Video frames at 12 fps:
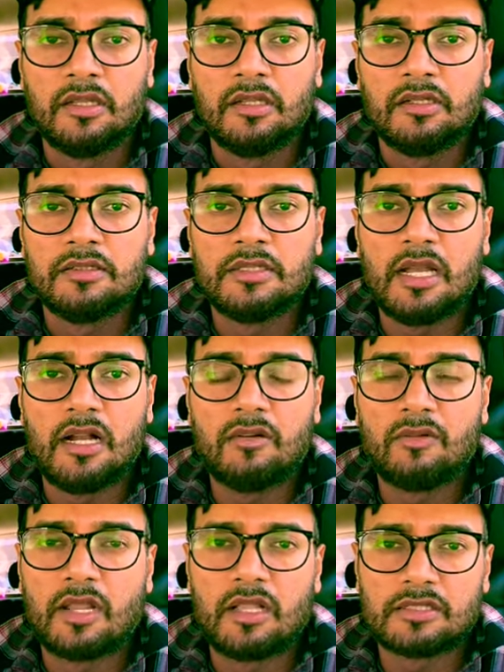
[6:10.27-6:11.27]
Now,
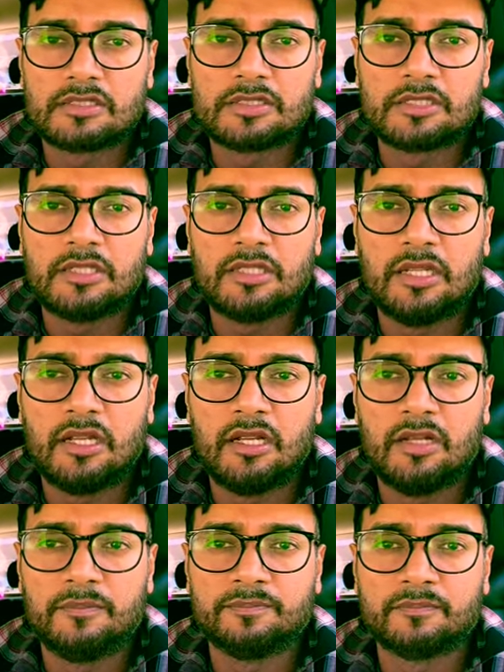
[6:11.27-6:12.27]
what else?
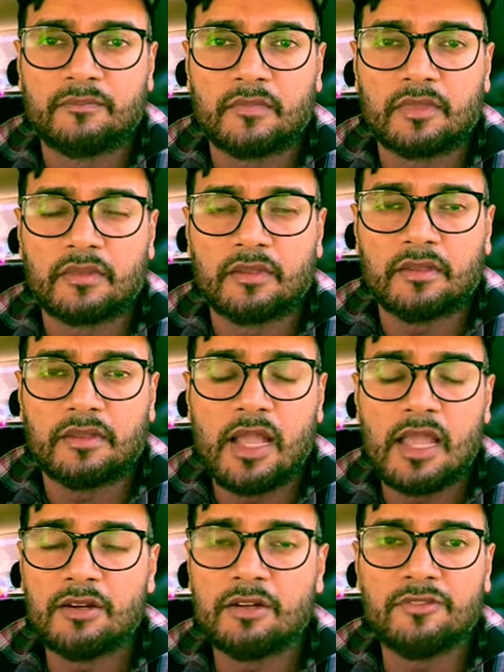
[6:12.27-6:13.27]

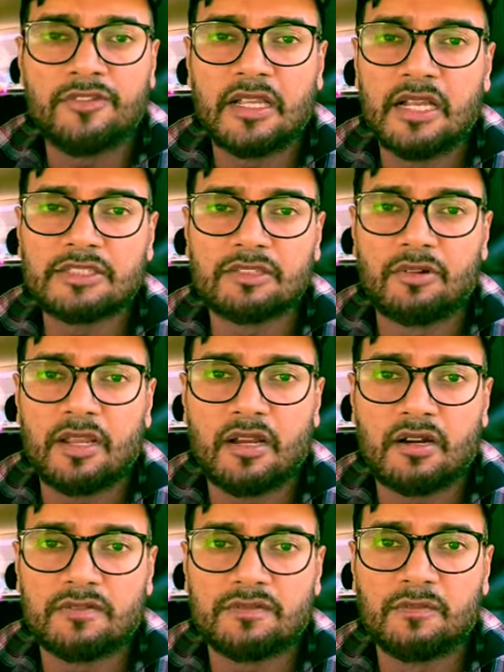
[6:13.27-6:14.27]
I don't know if you guys are aware
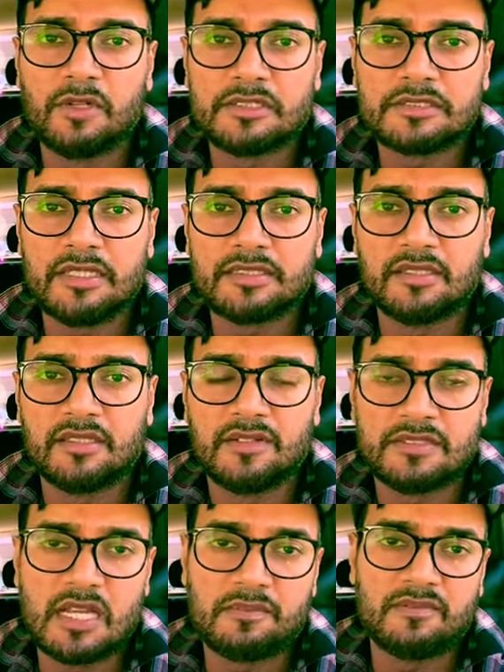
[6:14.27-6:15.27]
of what it's like to live
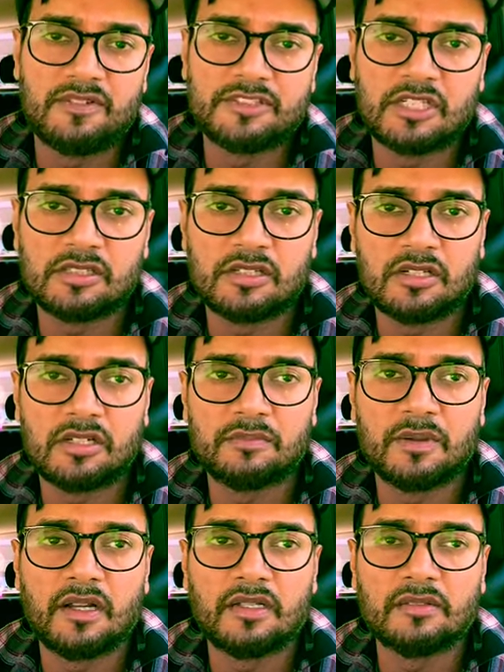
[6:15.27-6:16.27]
on top of each other,
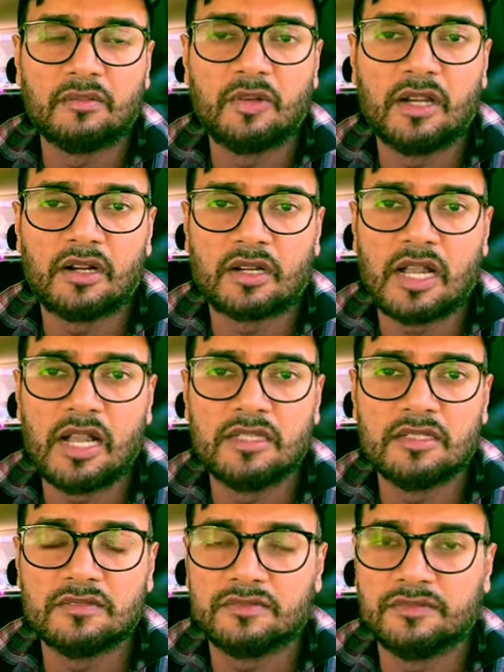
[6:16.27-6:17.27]
but we are kind
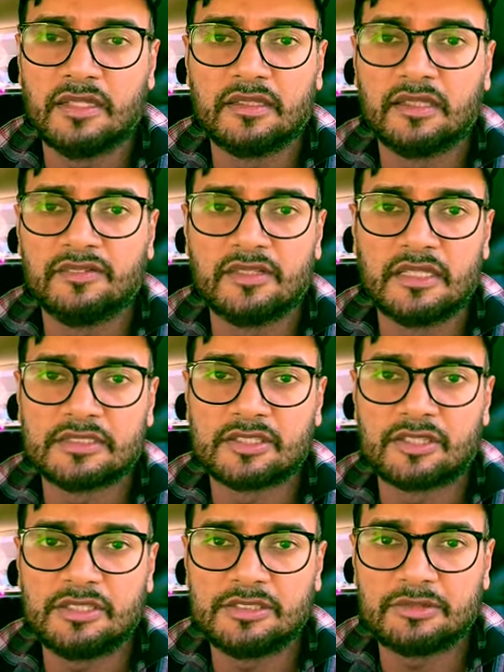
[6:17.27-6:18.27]
of like living like
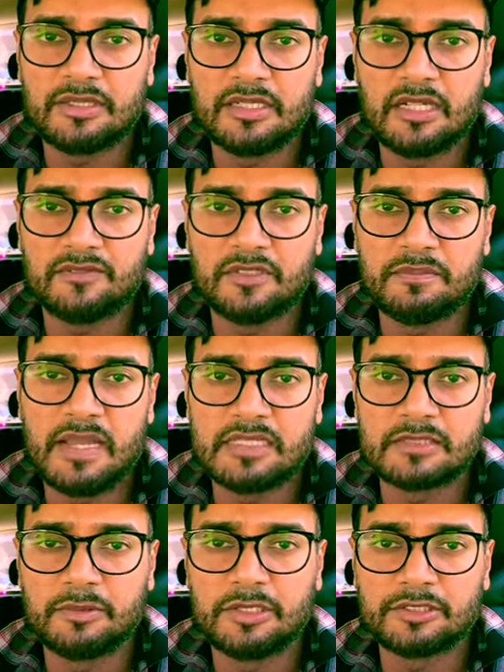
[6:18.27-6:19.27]
sardines right now for the
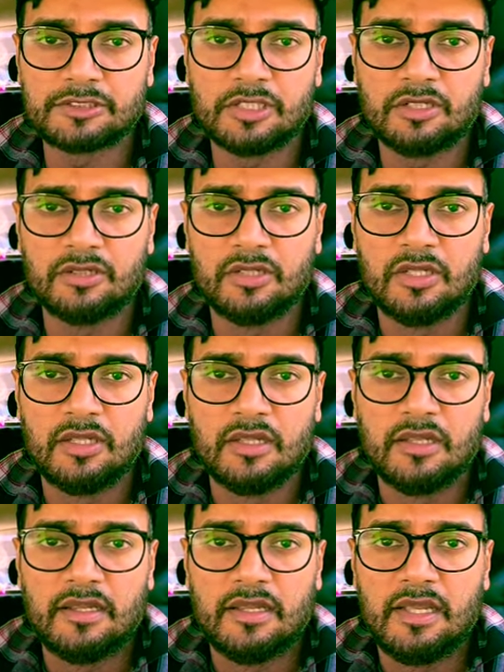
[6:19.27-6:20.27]
past week or so.
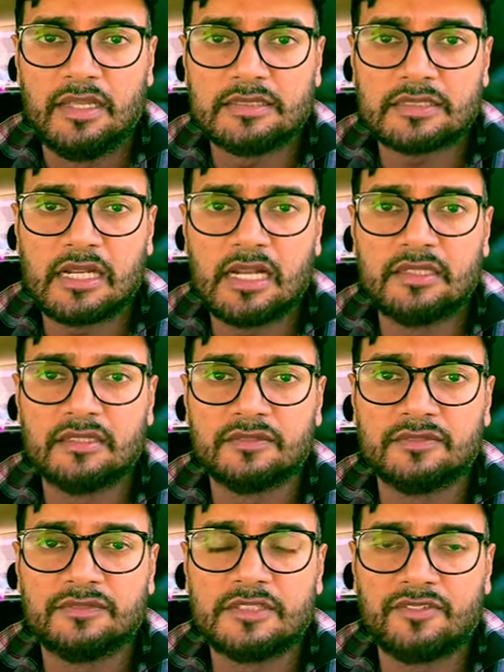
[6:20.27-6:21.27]
It's kind
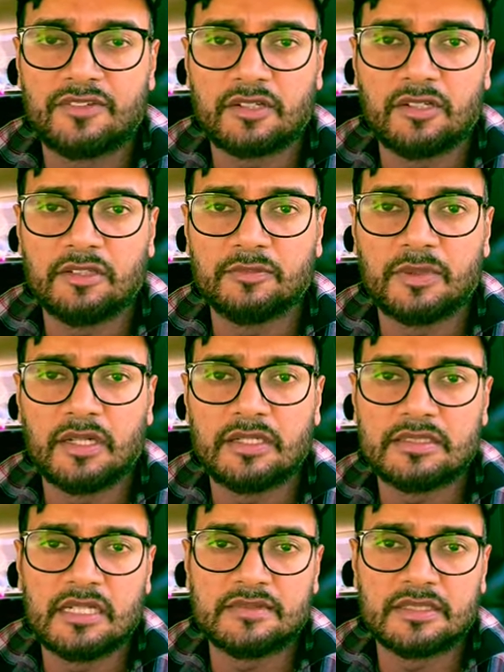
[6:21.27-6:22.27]
of difficult, but at
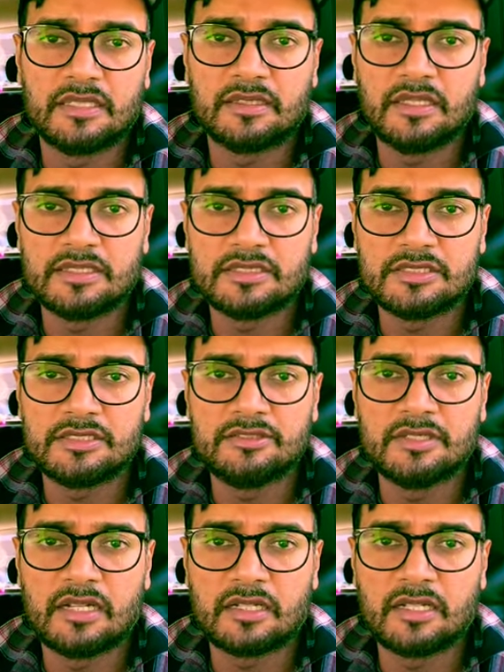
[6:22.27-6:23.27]
times like this, you
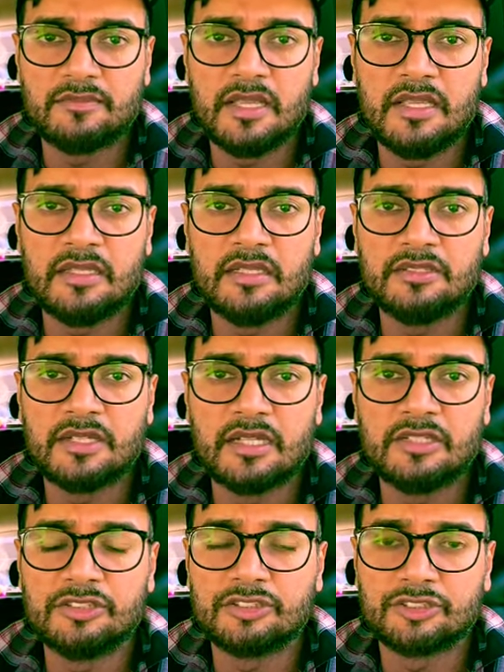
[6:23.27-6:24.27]
got to come in and you got to
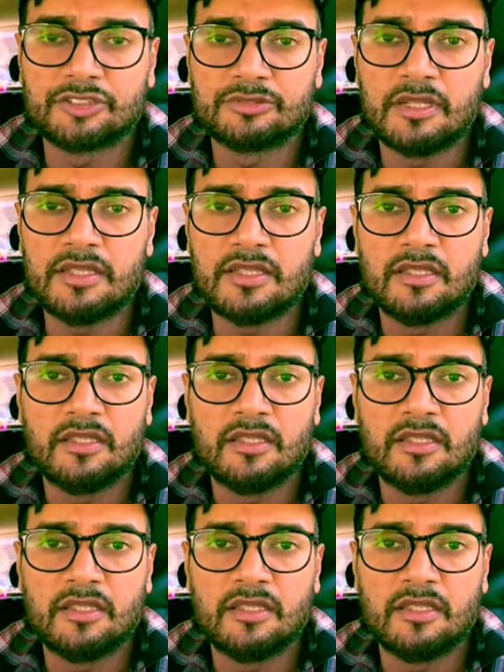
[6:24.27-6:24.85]
use your strength